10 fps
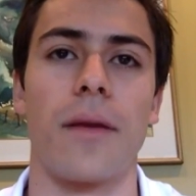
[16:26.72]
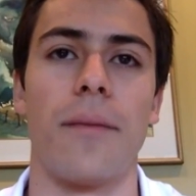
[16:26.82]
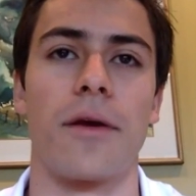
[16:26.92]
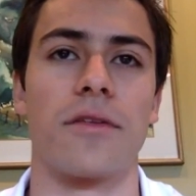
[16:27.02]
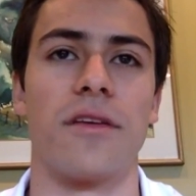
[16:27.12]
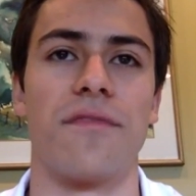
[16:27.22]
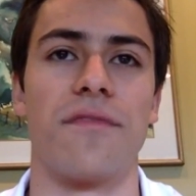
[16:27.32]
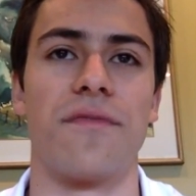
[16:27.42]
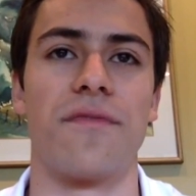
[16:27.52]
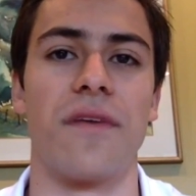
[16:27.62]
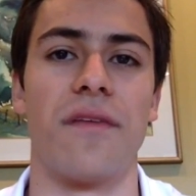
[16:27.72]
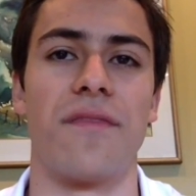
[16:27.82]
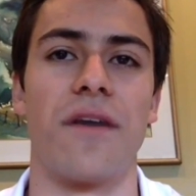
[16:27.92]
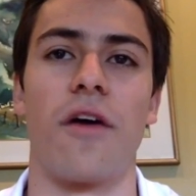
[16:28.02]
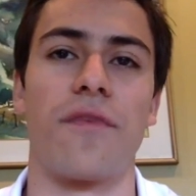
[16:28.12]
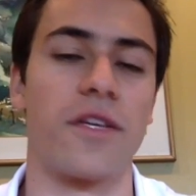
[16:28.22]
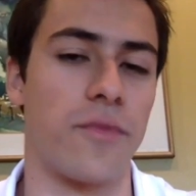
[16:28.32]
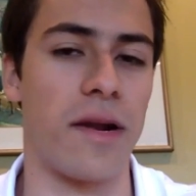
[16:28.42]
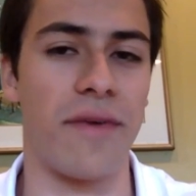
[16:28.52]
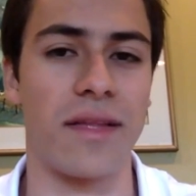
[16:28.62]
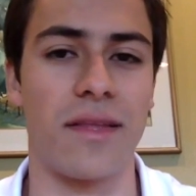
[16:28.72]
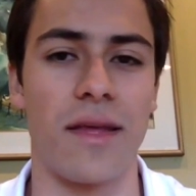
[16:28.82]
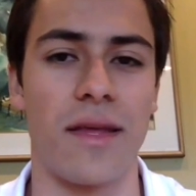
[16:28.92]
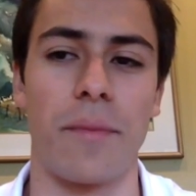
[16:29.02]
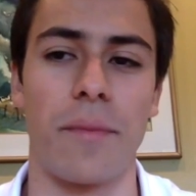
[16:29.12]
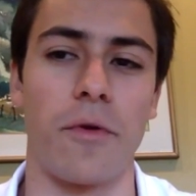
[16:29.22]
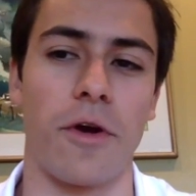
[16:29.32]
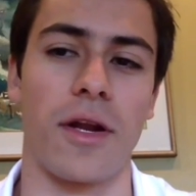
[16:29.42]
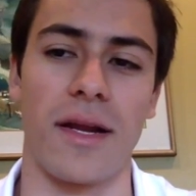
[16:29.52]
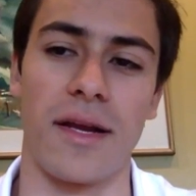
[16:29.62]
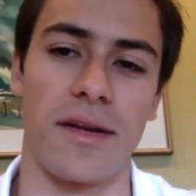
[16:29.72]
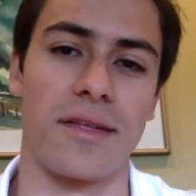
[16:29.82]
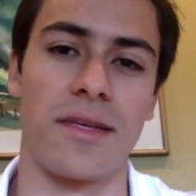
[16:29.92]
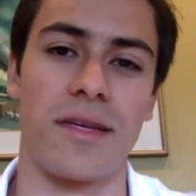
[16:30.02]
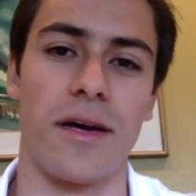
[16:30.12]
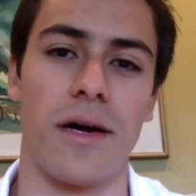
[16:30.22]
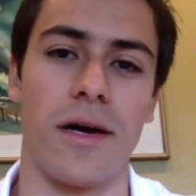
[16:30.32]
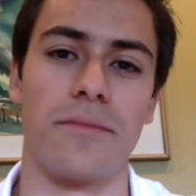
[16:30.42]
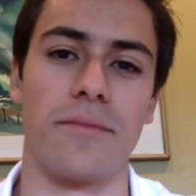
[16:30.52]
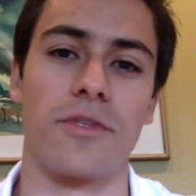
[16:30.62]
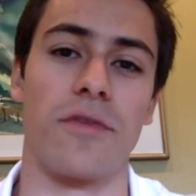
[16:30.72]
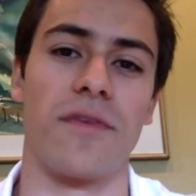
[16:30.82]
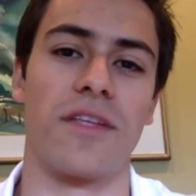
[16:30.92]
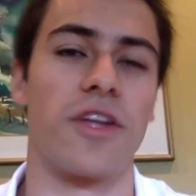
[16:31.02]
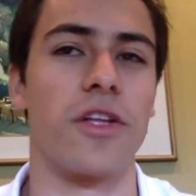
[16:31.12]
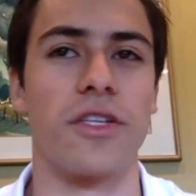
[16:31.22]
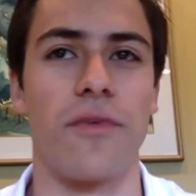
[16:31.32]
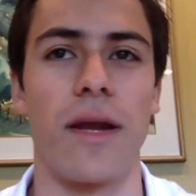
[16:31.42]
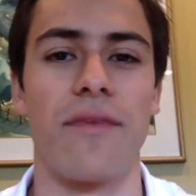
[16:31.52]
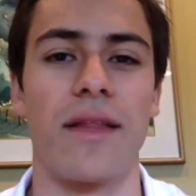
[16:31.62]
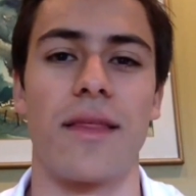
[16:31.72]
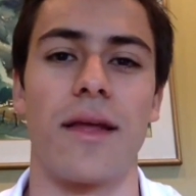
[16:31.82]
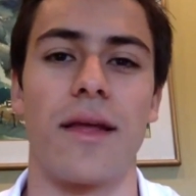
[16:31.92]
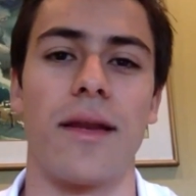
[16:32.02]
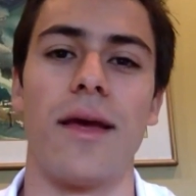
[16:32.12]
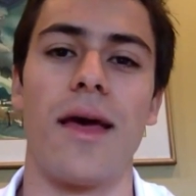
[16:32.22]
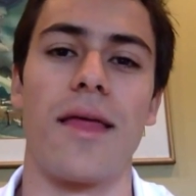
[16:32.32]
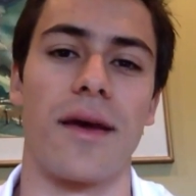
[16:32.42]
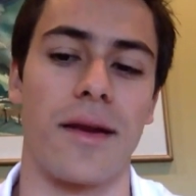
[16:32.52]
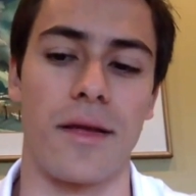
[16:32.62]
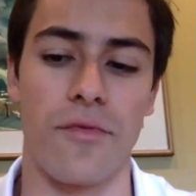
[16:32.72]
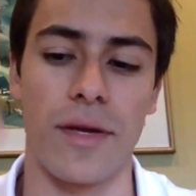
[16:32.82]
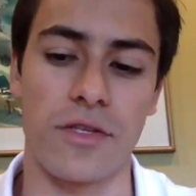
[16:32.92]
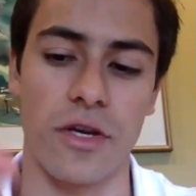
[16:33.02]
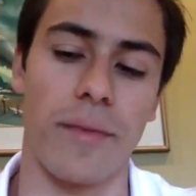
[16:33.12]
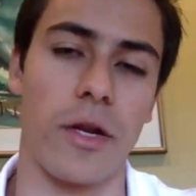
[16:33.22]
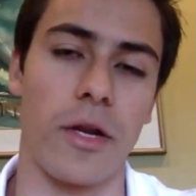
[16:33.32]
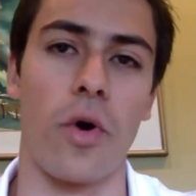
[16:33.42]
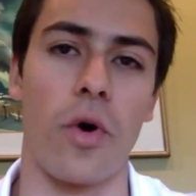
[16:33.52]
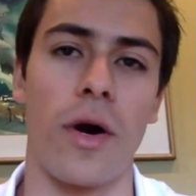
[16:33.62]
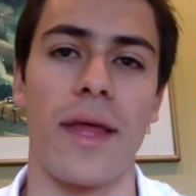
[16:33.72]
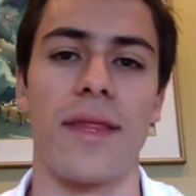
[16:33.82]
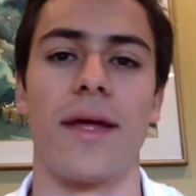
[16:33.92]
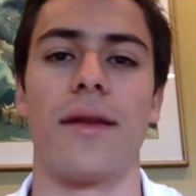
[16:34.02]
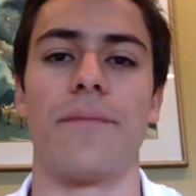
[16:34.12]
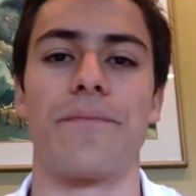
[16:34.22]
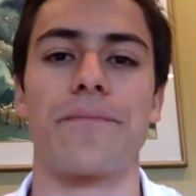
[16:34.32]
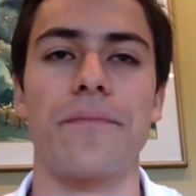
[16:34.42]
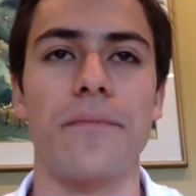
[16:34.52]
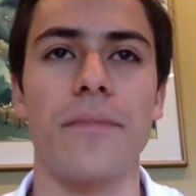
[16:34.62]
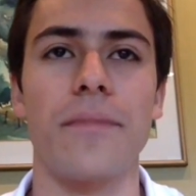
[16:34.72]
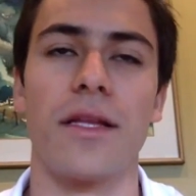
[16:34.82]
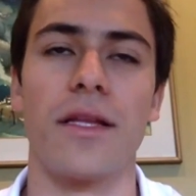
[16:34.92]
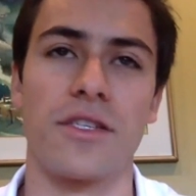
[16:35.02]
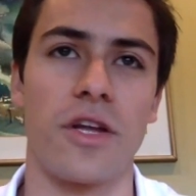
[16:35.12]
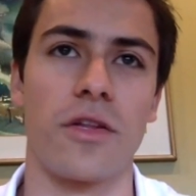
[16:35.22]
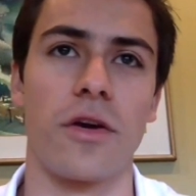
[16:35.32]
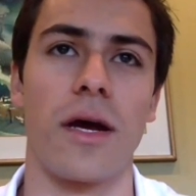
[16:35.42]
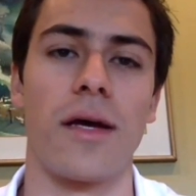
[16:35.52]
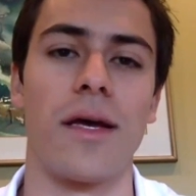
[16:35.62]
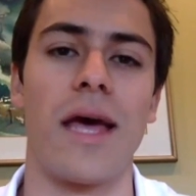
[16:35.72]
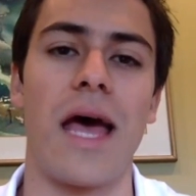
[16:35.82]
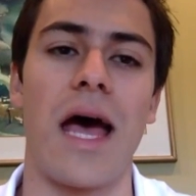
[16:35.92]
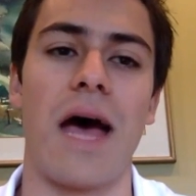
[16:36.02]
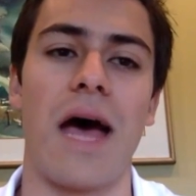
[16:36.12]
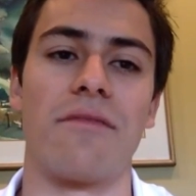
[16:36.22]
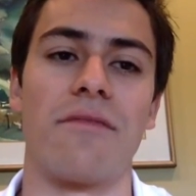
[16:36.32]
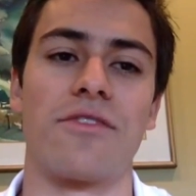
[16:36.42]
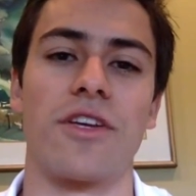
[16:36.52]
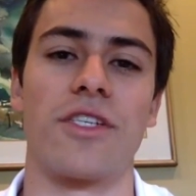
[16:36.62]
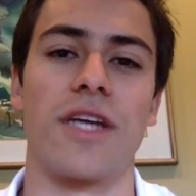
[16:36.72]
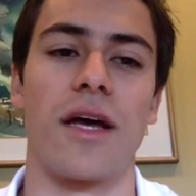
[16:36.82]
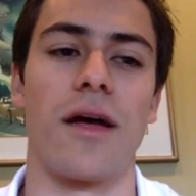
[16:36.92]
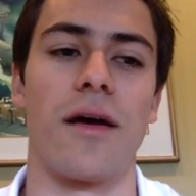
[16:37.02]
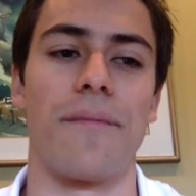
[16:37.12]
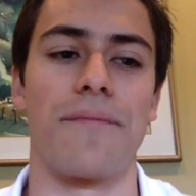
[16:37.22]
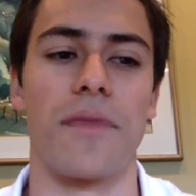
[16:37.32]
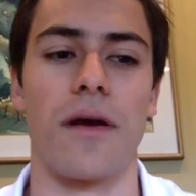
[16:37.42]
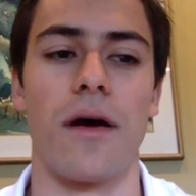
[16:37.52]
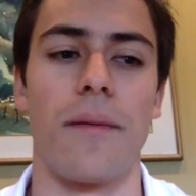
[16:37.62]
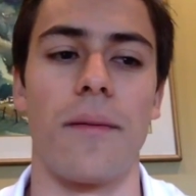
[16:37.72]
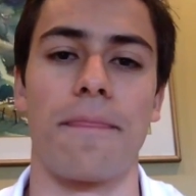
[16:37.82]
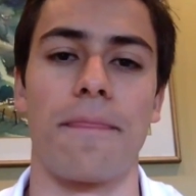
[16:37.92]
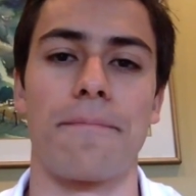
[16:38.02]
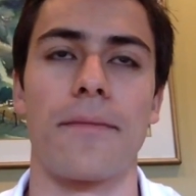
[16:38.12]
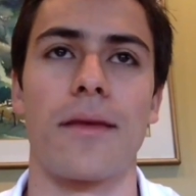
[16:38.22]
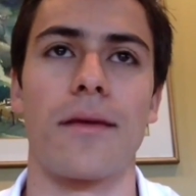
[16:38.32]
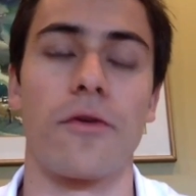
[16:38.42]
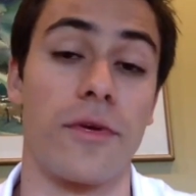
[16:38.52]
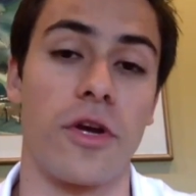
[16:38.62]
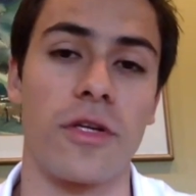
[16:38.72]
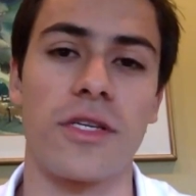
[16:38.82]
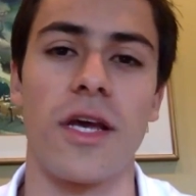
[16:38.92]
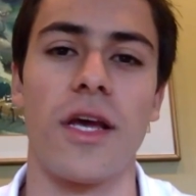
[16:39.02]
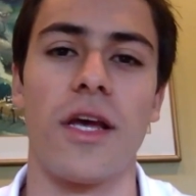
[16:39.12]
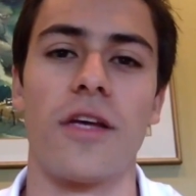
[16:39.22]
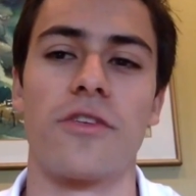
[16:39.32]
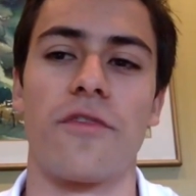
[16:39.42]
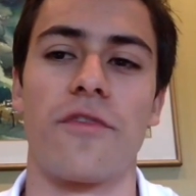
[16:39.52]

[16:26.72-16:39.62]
Because if the offer is relevant, then people are gonna click on it. So if it's not relevant, then the click-through rate is gonna be lower, and then it's not gonna have such a good results.